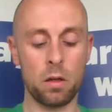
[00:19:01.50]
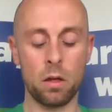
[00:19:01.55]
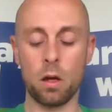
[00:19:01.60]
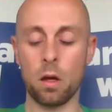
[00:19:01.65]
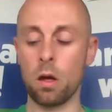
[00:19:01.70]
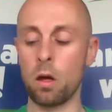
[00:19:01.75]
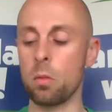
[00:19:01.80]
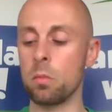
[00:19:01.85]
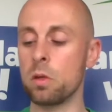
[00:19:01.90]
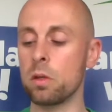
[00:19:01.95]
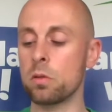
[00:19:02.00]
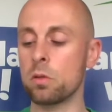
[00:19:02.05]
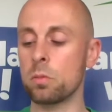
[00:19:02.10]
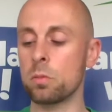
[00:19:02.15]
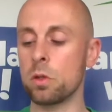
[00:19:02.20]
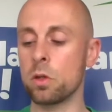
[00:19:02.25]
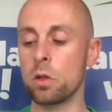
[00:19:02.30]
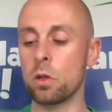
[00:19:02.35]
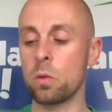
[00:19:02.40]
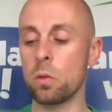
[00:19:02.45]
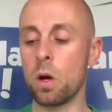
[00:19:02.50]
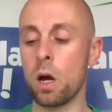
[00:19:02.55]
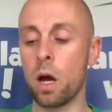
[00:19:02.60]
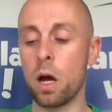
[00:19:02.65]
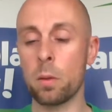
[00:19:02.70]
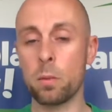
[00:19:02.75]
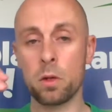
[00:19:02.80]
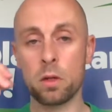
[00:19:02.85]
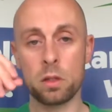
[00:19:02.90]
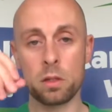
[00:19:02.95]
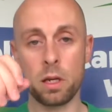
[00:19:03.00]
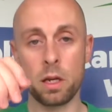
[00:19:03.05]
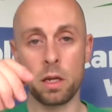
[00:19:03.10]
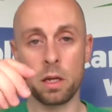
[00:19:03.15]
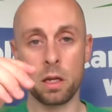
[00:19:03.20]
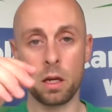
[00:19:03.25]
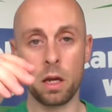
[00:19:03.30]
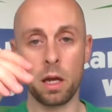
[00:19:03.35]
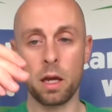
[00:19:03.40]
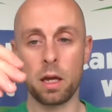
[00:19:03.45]
It's up to you. I'm going to
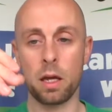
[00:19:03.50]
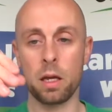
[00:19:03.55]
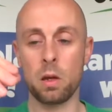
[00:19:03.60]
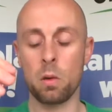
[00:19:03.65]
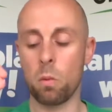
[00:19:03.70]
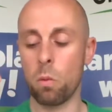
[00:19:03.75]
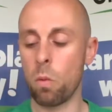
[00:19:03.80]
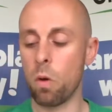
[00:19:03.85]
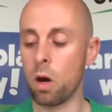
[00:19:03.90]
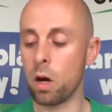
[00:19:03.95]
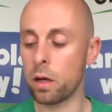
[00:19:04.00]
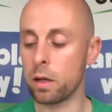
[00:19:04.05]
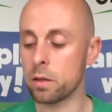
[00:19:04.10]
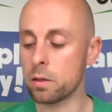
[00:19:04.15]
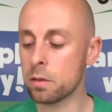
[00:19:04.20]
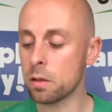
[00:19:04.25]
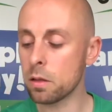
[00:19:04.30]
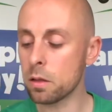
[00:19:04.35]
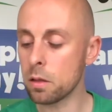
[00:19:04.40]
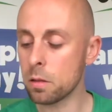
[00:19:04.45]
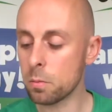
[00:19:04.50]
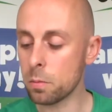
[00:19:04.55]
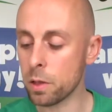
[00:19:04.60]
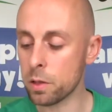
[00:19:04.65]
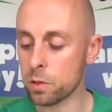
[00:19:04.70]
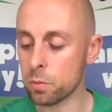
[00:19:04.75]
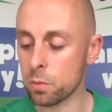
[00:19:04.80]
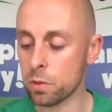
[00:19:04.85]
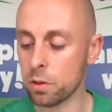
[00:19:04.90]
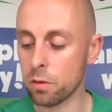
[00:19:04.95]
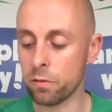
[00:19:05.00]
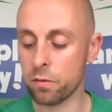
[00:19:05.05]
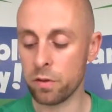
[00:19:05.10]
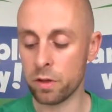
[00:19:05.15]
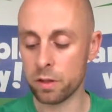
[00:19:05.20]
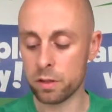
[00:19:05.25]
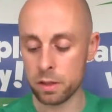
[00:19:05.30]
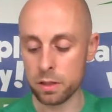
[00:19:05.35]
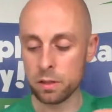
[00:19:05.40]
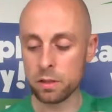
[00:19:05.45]
take a white measurement that
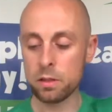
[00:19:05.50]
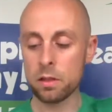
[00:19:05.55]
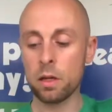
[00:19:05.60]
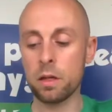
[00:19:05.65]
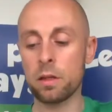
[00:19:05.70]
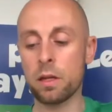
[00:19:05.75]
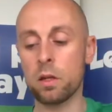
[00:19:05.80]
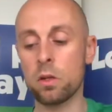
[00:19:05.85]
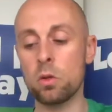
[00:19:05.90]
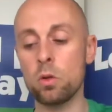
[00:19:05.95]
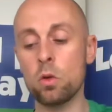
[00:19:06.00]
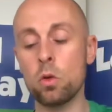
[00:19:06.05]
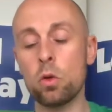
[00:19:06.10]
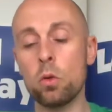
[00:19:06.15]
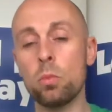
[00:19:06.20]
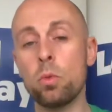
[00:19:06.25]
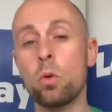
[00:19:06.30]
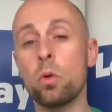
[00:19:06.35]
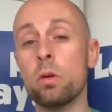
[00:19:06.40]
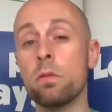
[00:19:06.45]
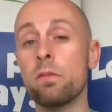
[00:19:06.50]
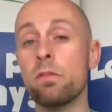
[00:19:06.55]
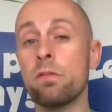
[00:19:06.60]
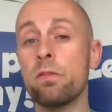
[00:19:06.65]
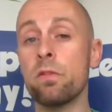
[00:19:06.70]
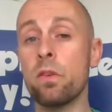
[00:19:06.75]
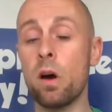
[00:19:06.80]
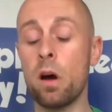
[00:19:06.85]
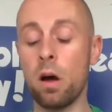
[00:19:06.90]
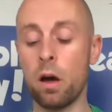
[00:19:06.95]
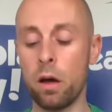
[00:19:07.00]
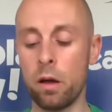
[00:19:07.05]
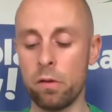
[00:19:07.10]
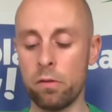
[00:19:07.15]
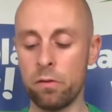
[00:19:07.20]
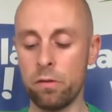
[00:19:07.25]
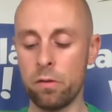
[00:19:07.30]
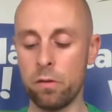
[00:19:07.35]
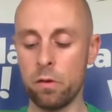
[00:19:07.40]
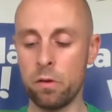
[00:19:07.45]
fits inside that
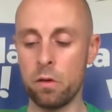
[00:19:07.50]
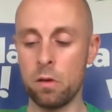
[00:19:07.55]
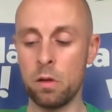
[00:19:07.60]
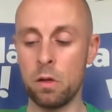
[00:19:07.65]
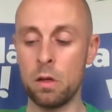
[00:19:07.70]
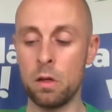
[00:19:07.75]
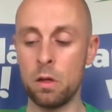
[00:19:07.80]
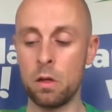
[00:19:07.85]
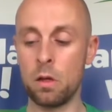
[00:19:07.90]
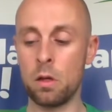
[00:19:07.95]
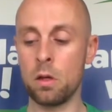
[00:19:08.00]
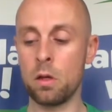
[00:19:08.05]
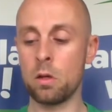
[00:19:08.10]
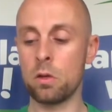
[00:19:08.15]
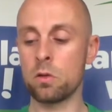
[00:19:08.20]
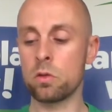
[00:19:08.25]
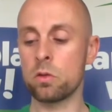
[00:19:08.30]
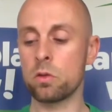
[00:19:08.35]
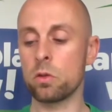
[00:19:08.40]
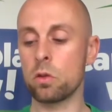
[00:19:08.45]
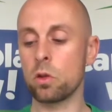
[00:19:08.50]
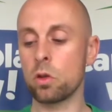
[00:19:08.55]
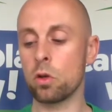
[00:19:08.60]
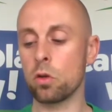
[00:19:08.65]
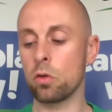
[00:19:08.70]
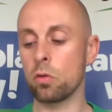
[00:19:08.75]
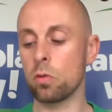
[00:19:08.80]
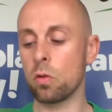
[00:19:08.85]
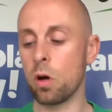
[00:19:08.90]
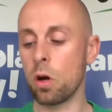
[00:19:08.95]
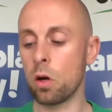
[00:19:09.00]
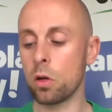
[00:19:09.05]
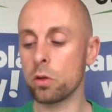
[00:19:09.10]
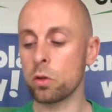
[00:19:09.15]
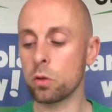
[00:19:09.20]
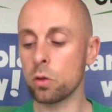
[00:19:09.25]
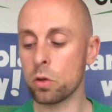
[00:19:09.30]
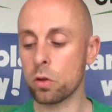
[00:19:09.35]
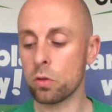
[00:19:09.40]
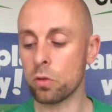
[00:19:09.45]
0.5 circle on
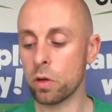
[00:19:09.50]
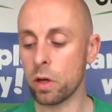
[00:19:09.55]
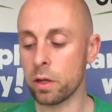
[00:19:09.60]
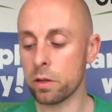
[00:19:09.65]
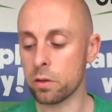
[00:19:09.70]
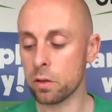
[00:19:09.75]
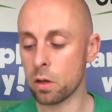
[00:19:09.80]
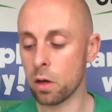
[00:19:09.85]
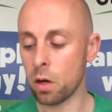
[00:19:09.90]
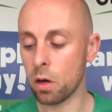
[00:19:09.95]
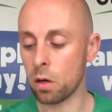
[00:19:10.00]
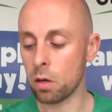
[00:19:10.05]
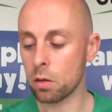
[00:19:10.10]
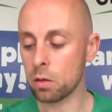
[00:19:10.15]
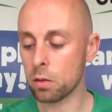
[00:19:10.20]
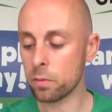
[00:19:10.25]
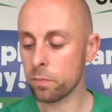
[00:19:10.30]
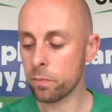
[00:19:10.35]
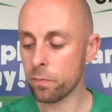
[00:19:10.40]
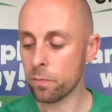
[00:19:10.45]
your creator card.